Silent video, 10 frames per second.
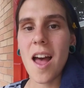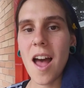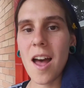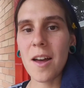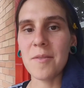
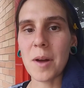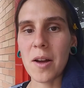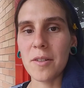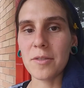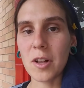
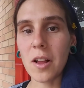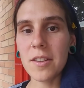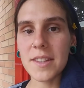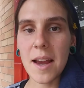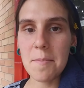of
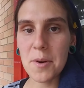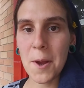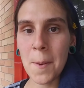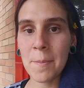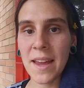cloth
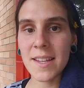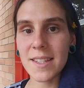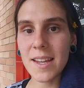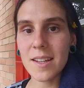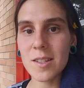diapering
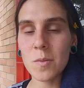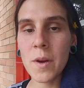basics.